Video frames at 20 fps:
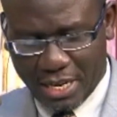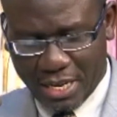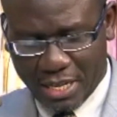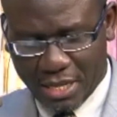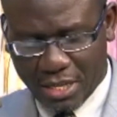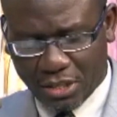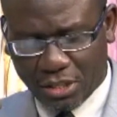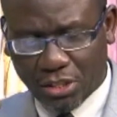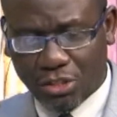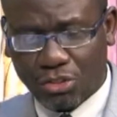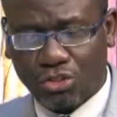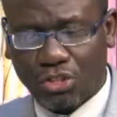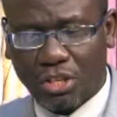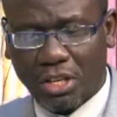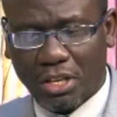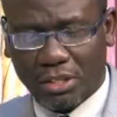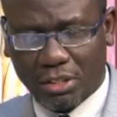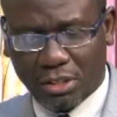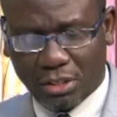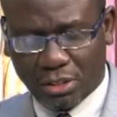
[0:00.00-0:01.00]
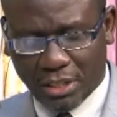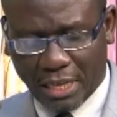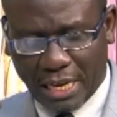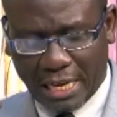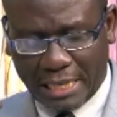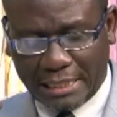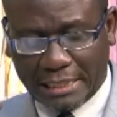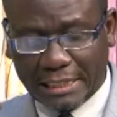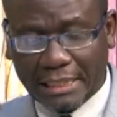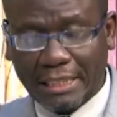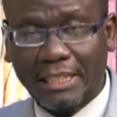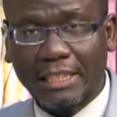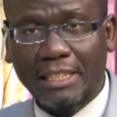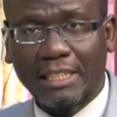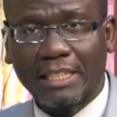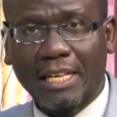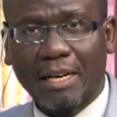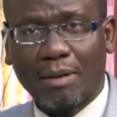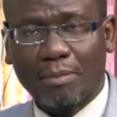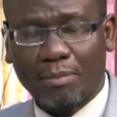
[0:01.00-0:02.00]
This is Genesis 18,
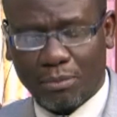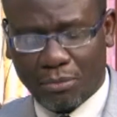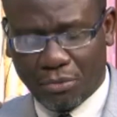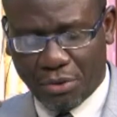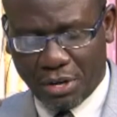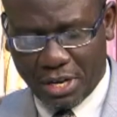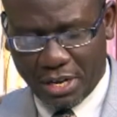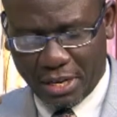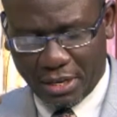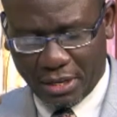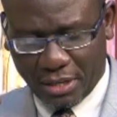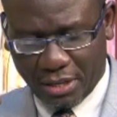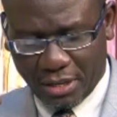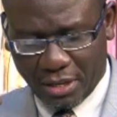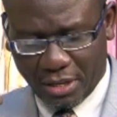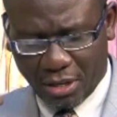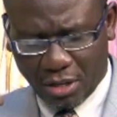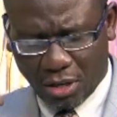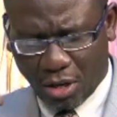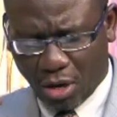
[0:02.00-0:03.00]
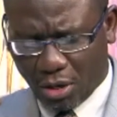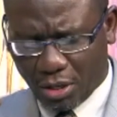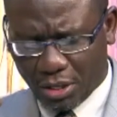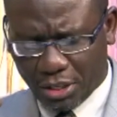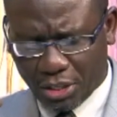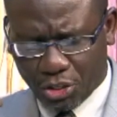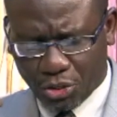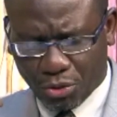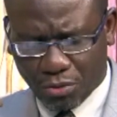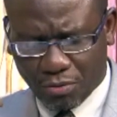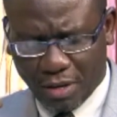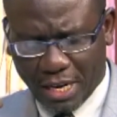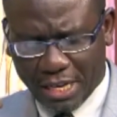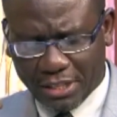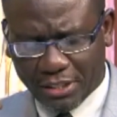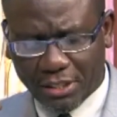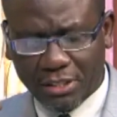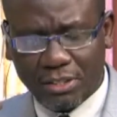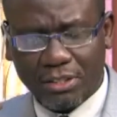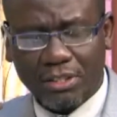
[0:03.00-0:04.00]
and I'm reading only two
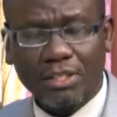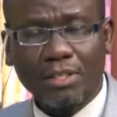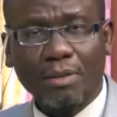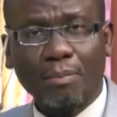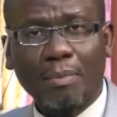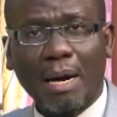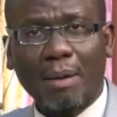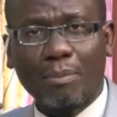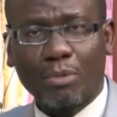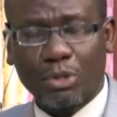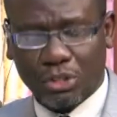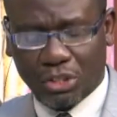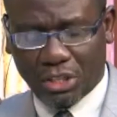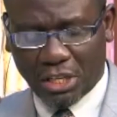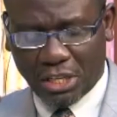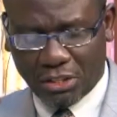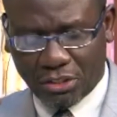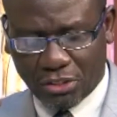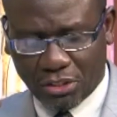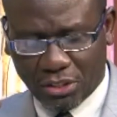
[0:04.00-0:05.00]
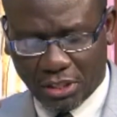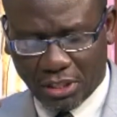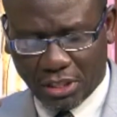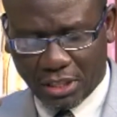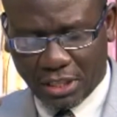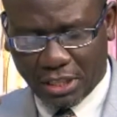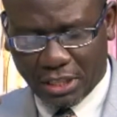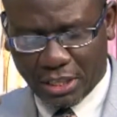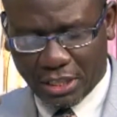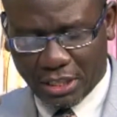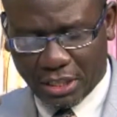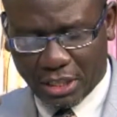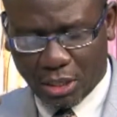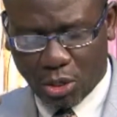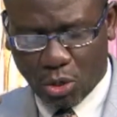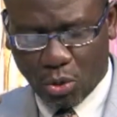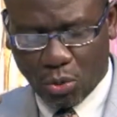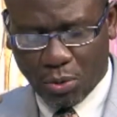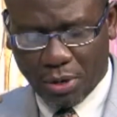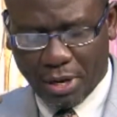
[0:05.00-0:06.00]
verses. The Bible says, "And the
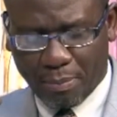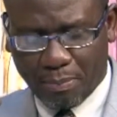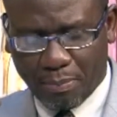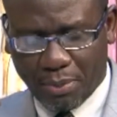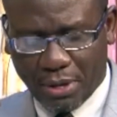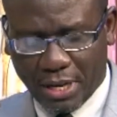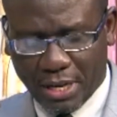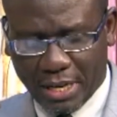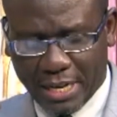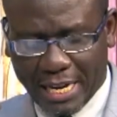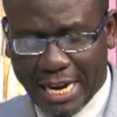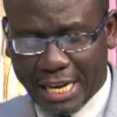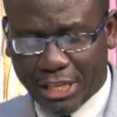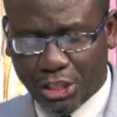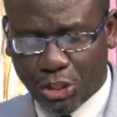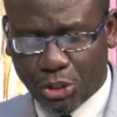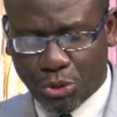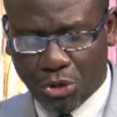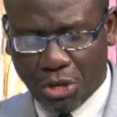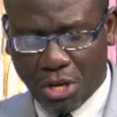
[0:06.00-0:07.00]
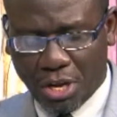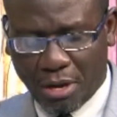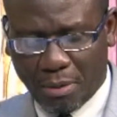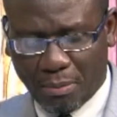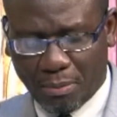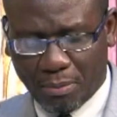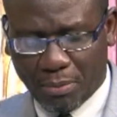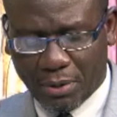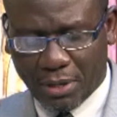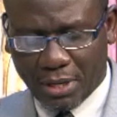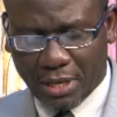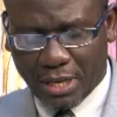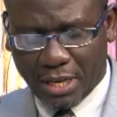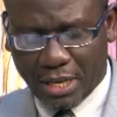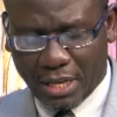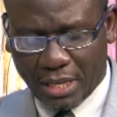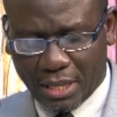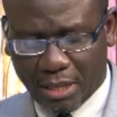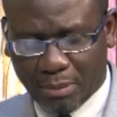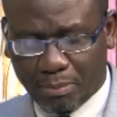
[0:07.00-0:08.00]
Lord appeared unto him
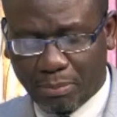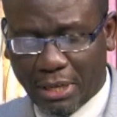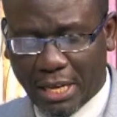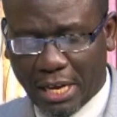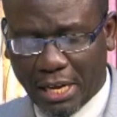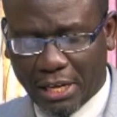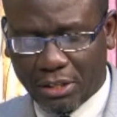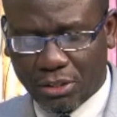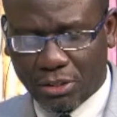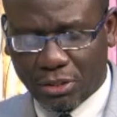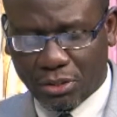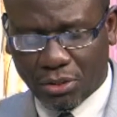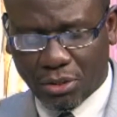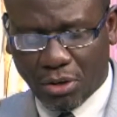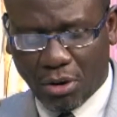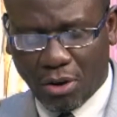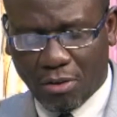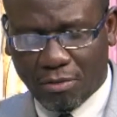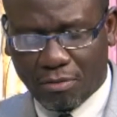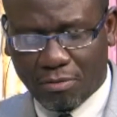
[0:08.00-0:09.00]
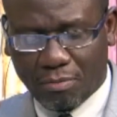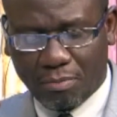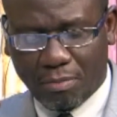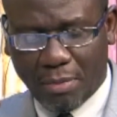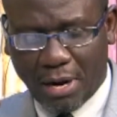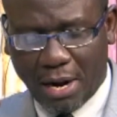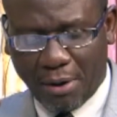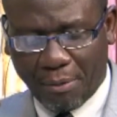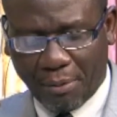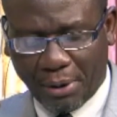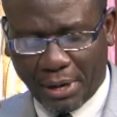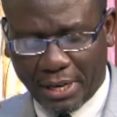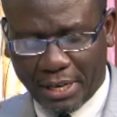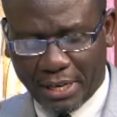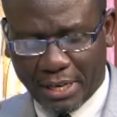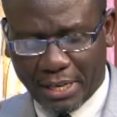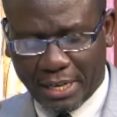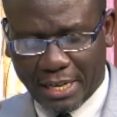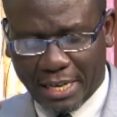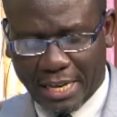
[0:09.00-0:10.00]
in the plains of Mamre,
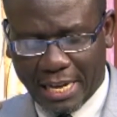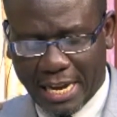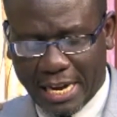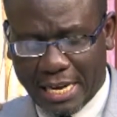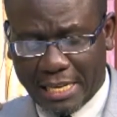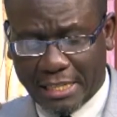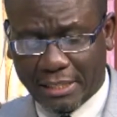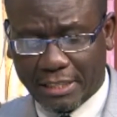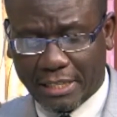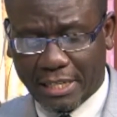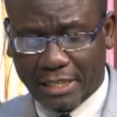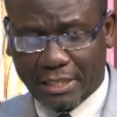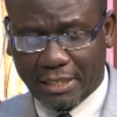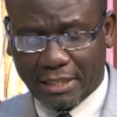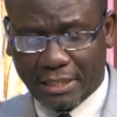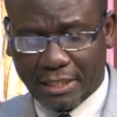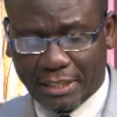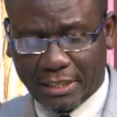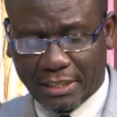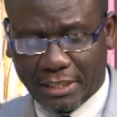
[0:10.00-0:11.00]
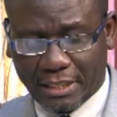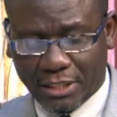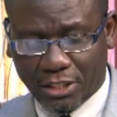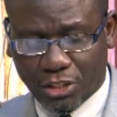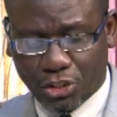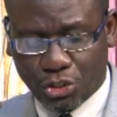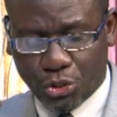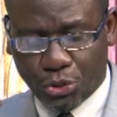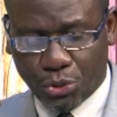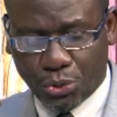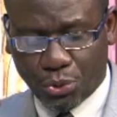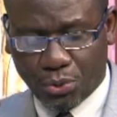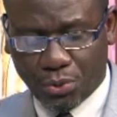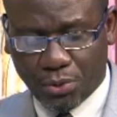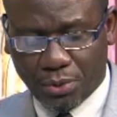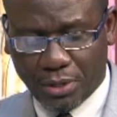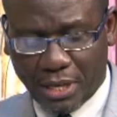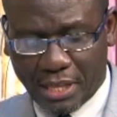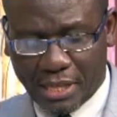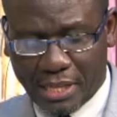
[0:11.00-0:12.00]
and he sat in the tent
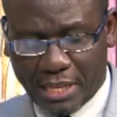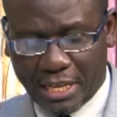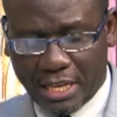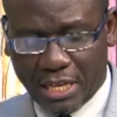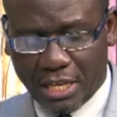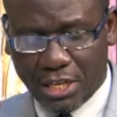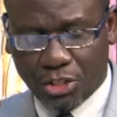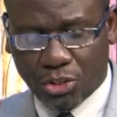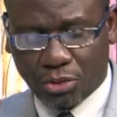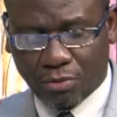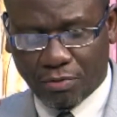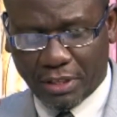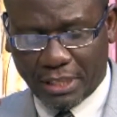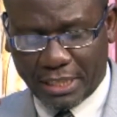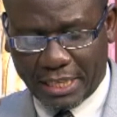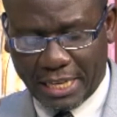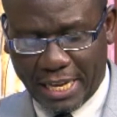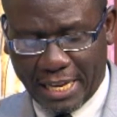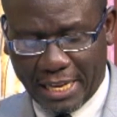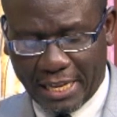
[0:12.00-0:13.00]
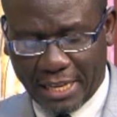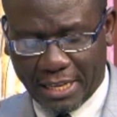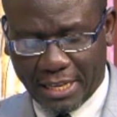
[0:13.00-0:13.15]
door in the heat of the day.